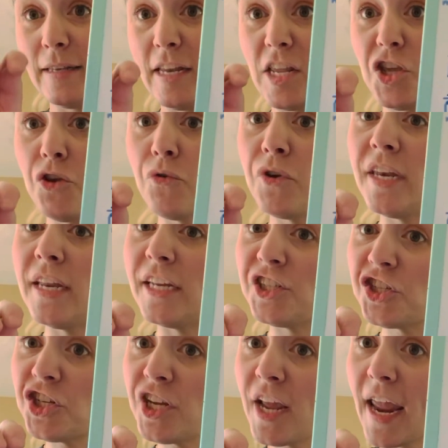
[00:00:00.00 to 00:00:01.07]
You
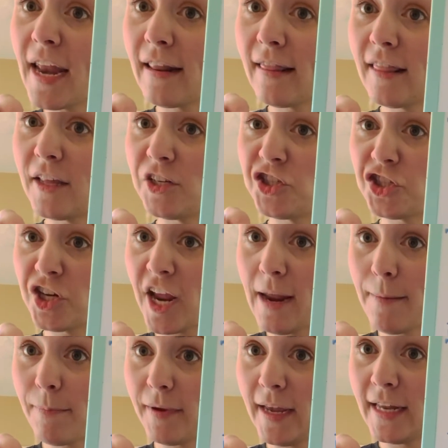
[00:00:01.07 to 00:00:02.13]
initiate the
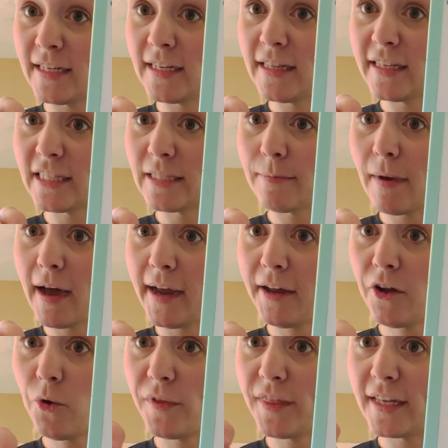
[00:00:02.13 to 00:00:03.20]
shape into the
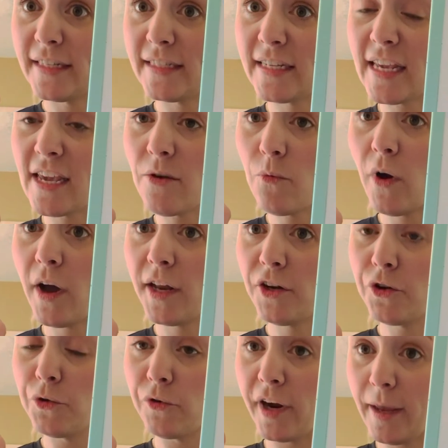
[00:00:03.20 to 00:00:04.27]
smile with a T1
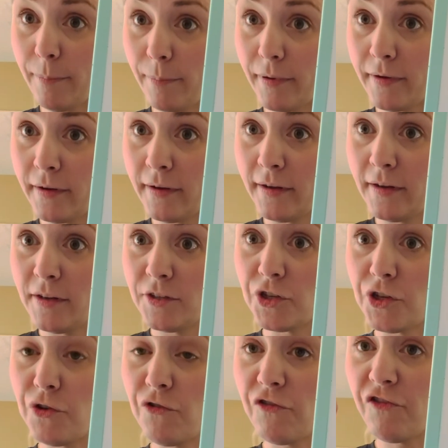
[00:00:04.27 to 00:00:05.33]
grip. So
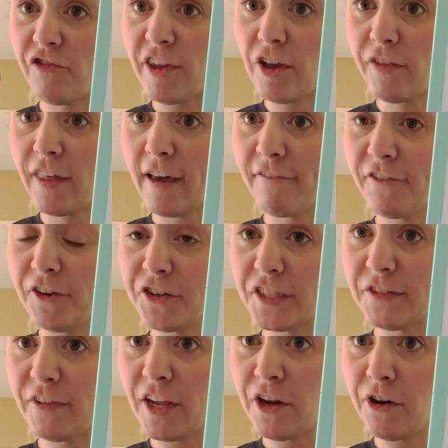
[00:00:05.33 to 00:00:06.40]
you feel that
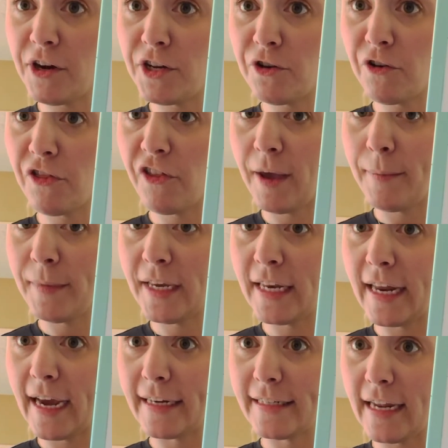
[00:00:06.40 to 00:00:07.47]
first finger and your thumb
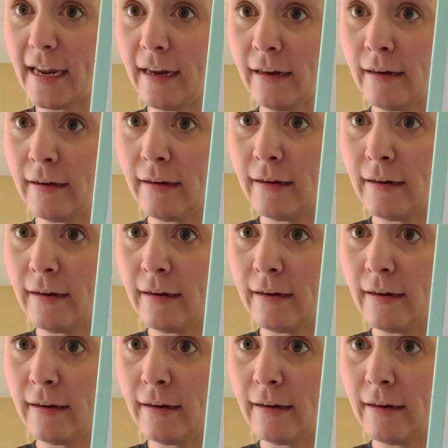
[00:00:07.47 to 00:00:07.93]
connecting.